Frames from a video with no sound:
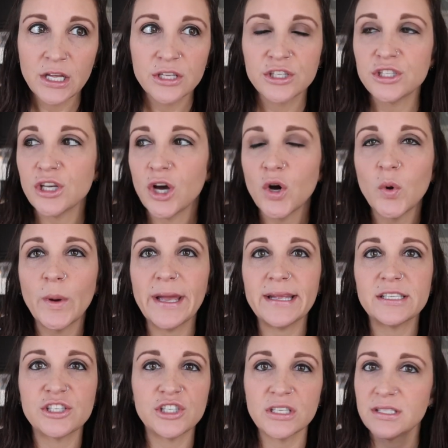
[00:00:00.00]
So
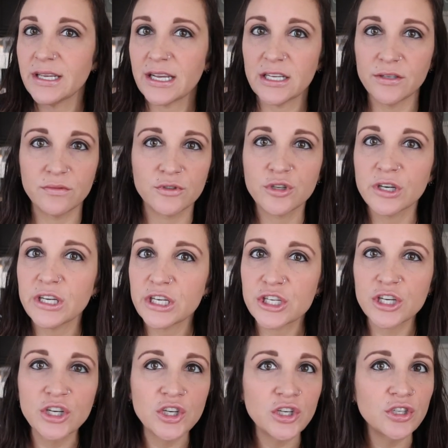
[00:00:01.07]
it's just like a
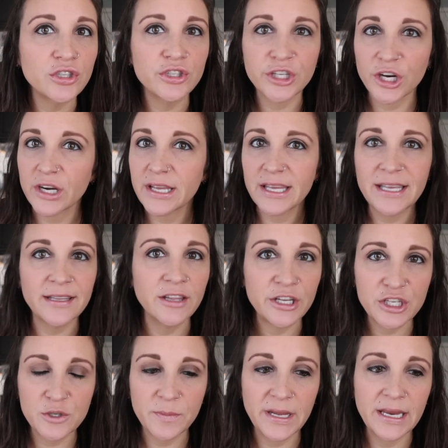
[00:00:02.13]
traditional turkey
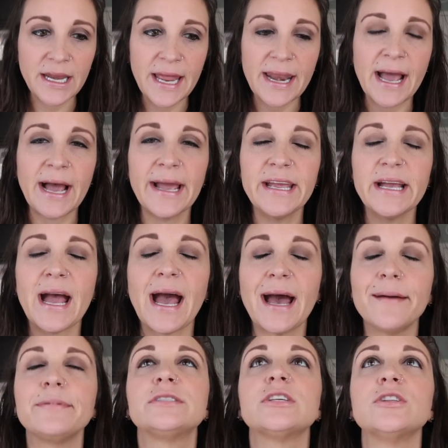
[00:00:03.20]
lunch meat and I
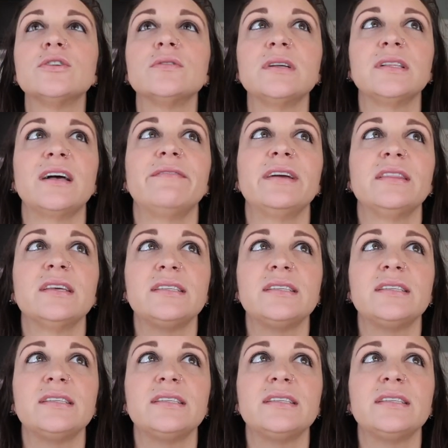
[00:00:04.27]
absolutely love it.